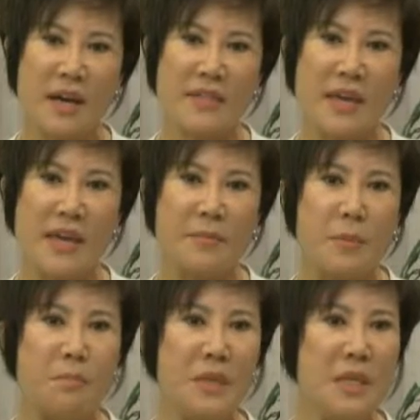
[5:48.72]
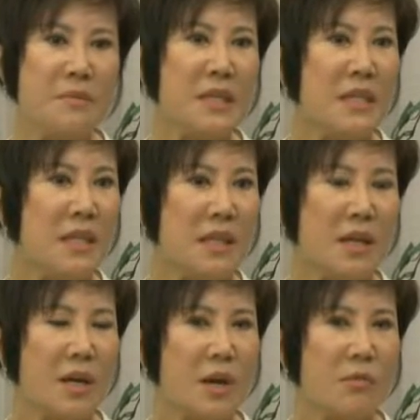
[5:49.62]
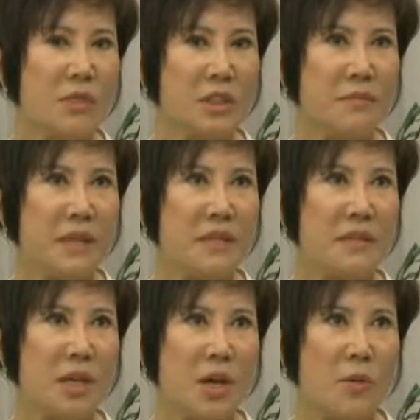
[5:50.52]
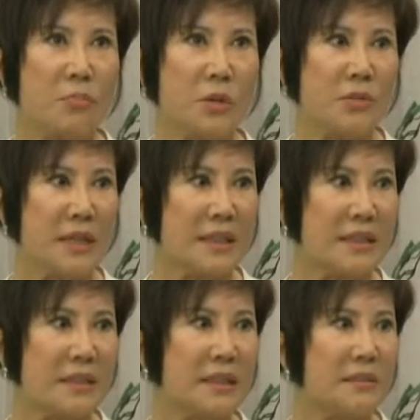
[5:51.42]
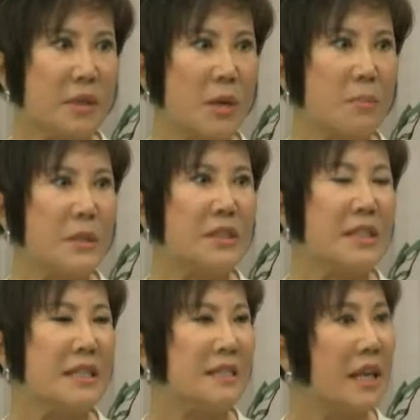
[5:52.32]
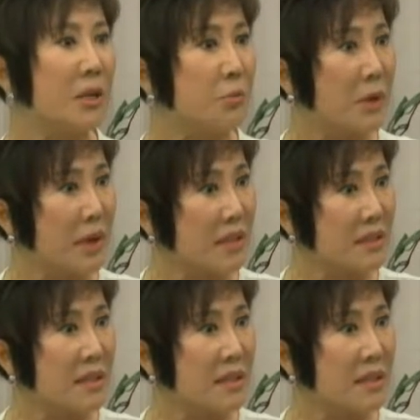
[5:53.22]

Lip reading: they have a PBE, which means Protected Business Enterprise.